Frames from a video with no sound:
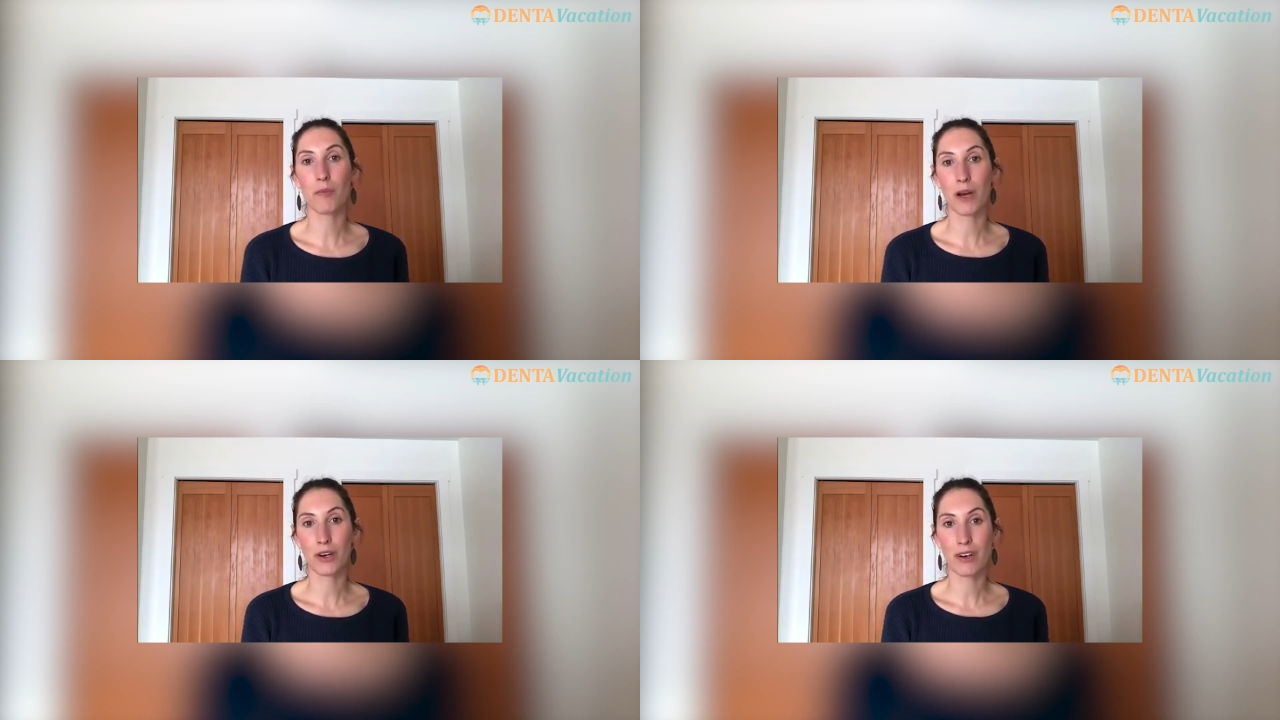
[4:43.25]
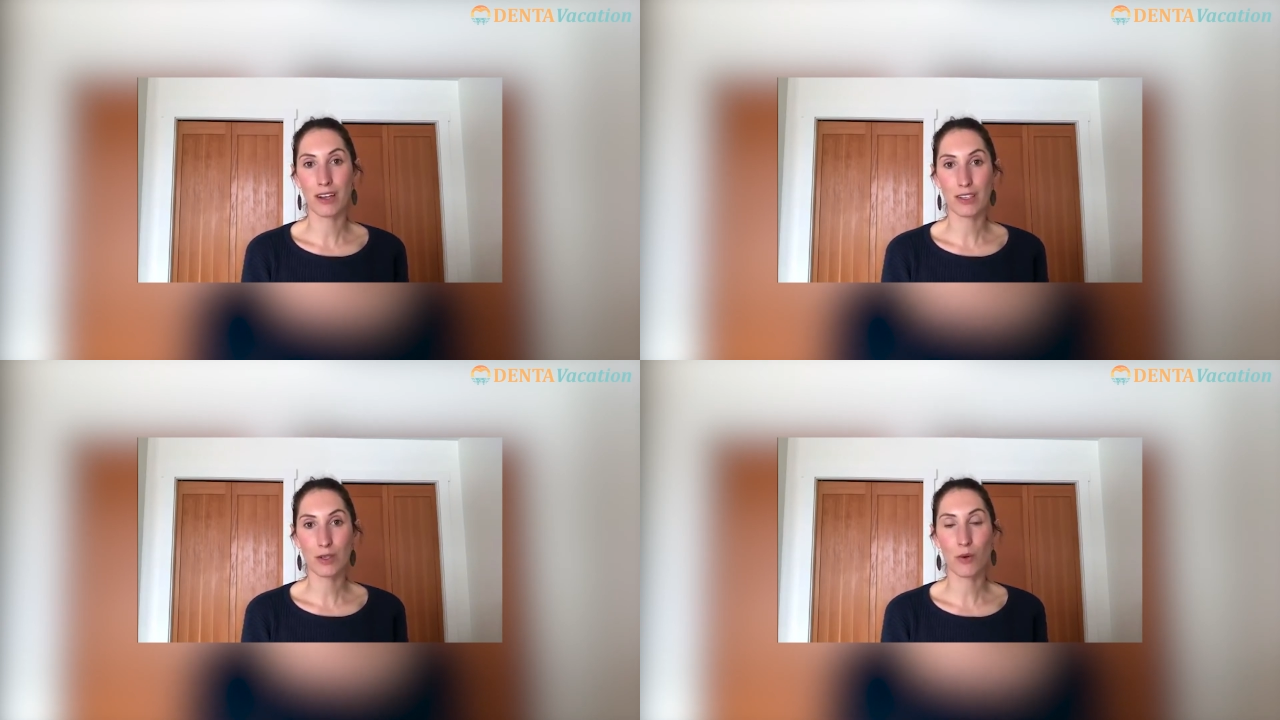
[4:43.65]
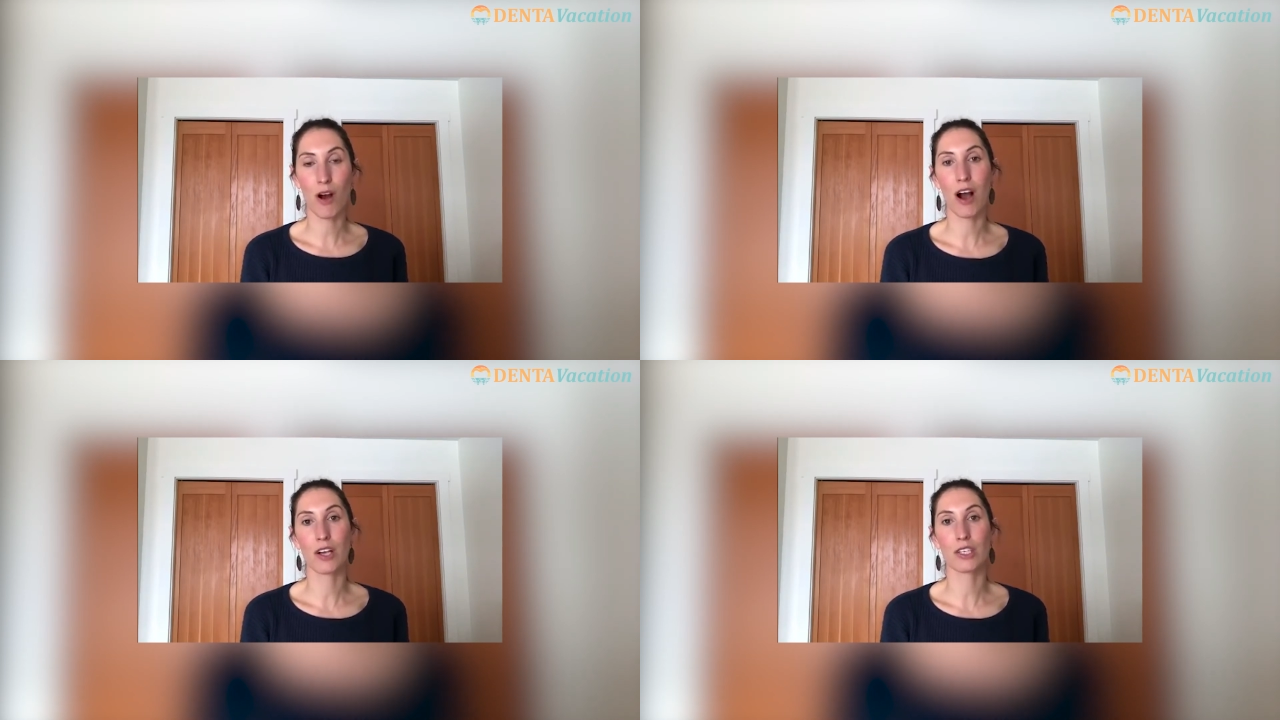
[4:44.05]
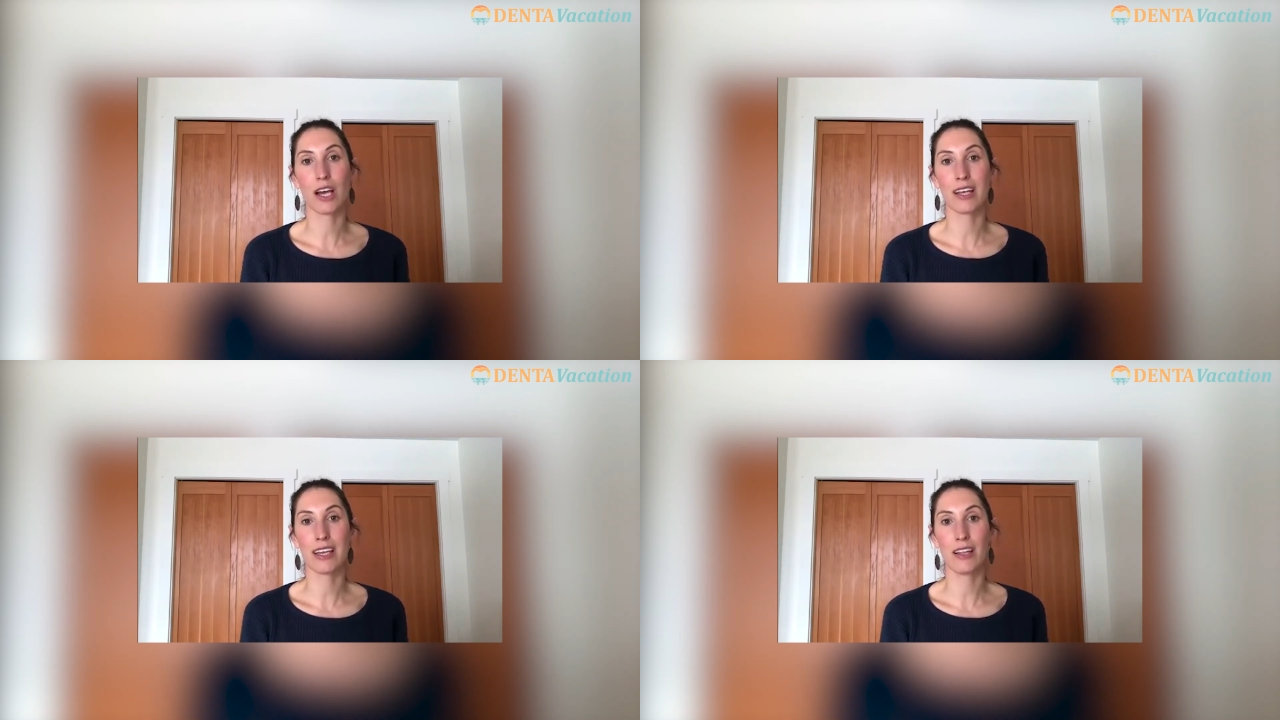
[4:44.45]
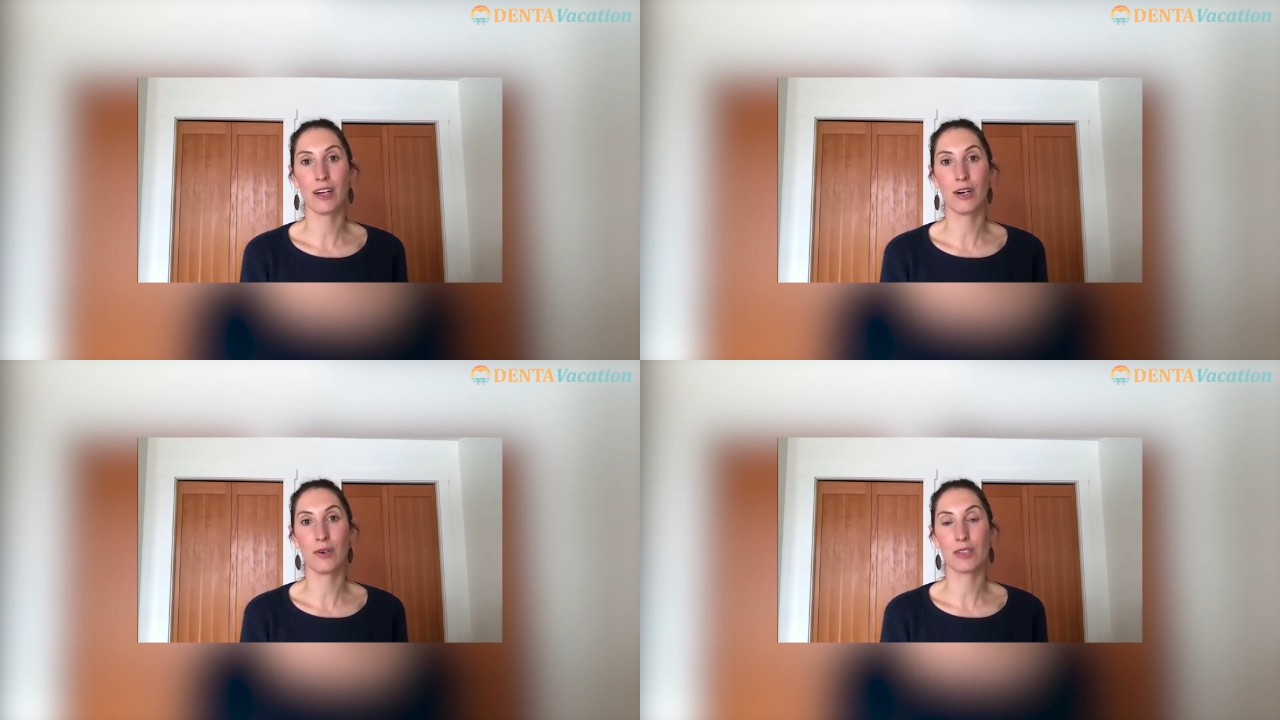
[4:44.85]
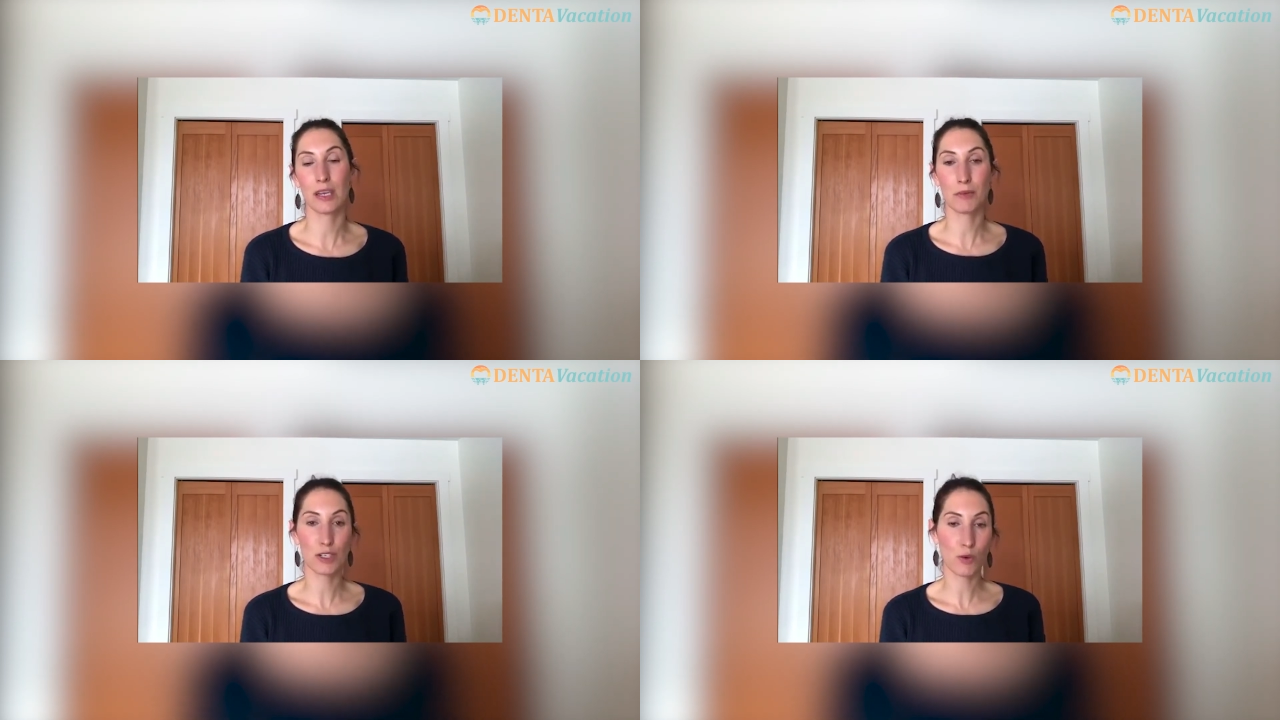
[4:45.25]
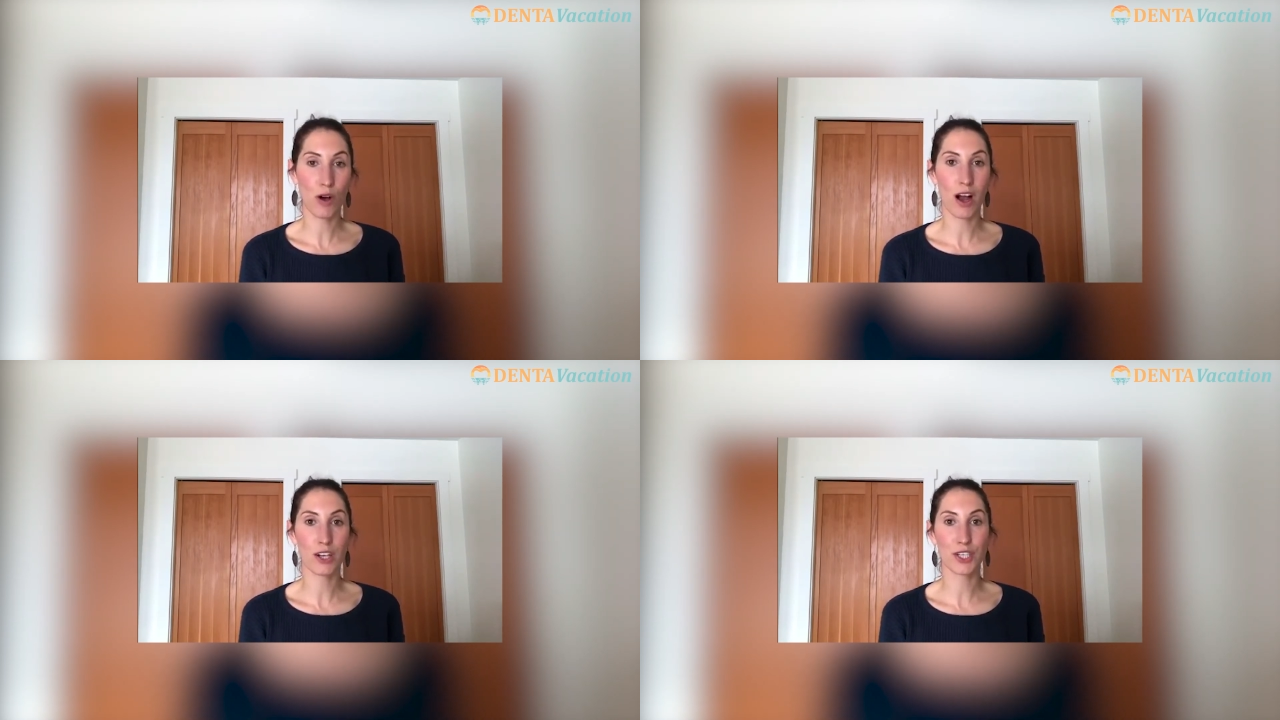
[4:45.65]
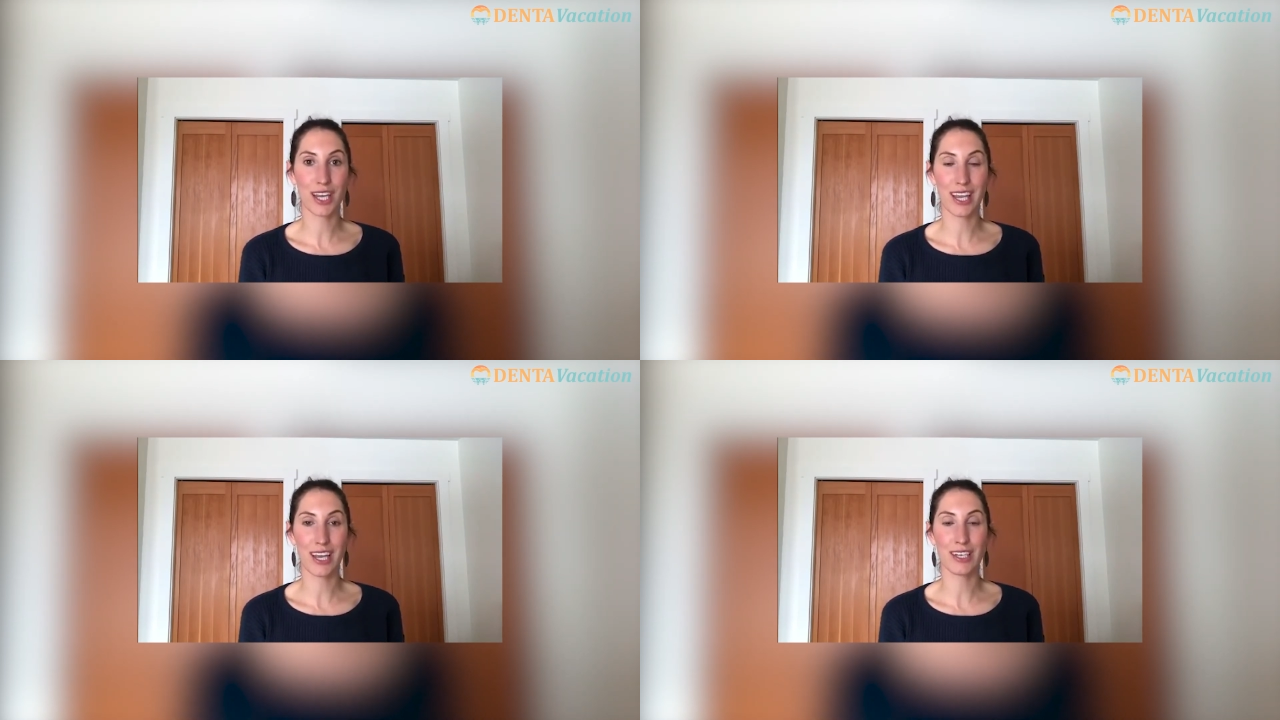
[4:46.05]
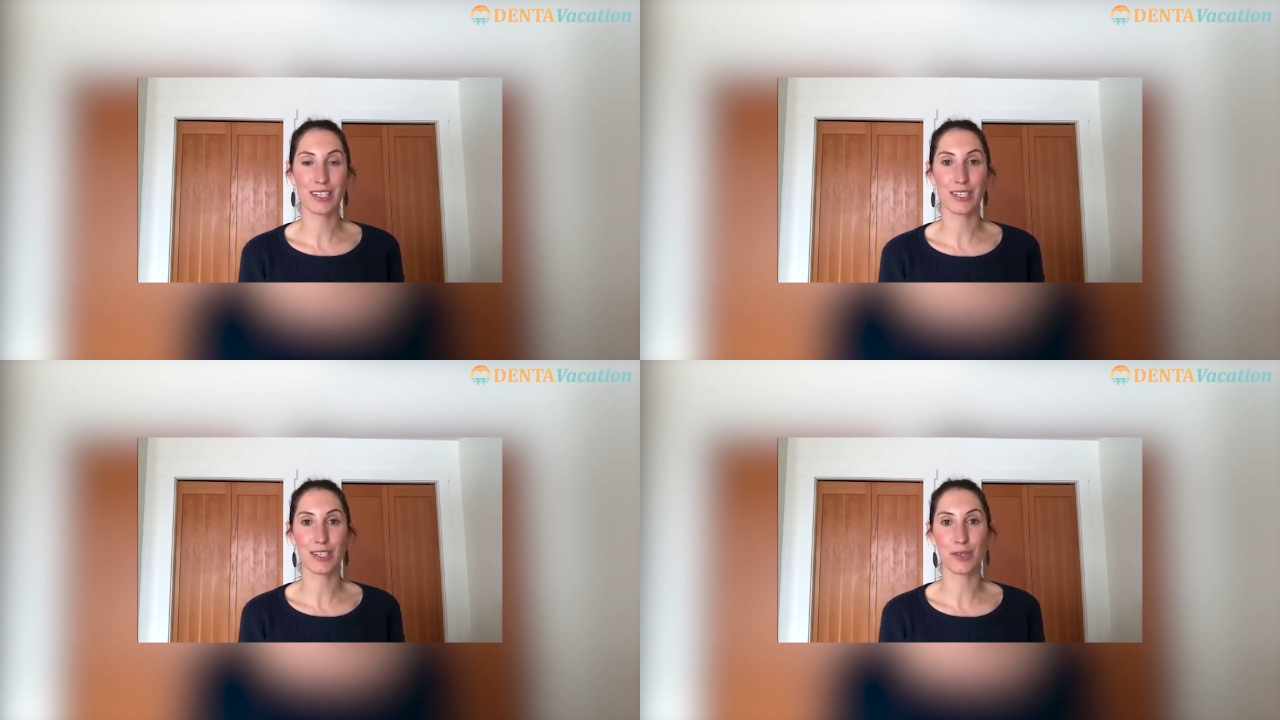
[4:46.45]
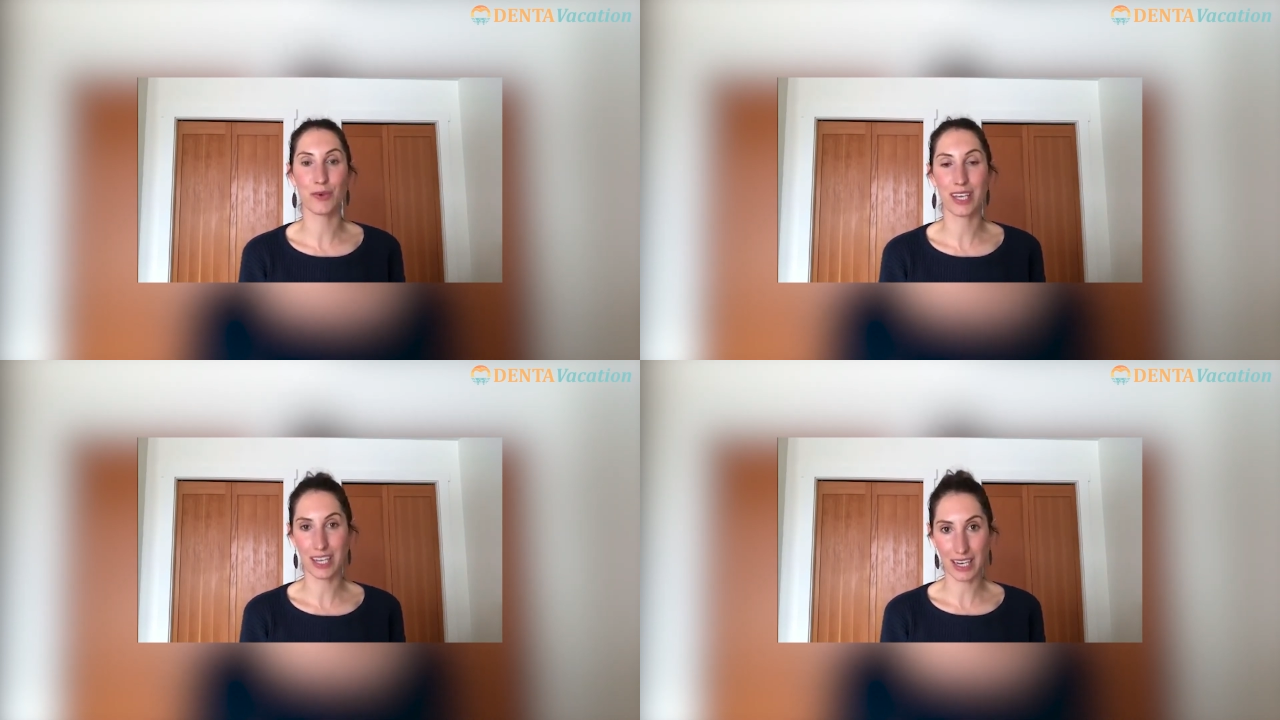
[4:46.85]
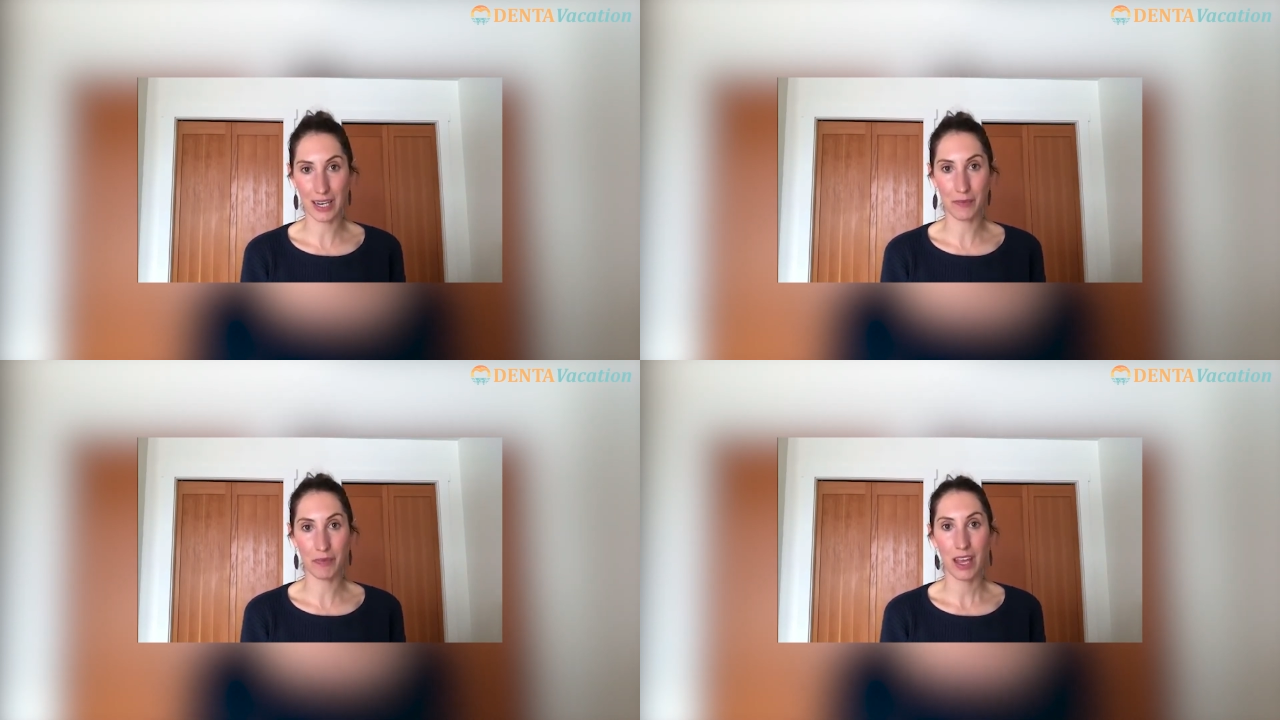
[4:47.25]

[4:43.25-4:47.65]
butternut squash, a yellow summer squash, and zucchini.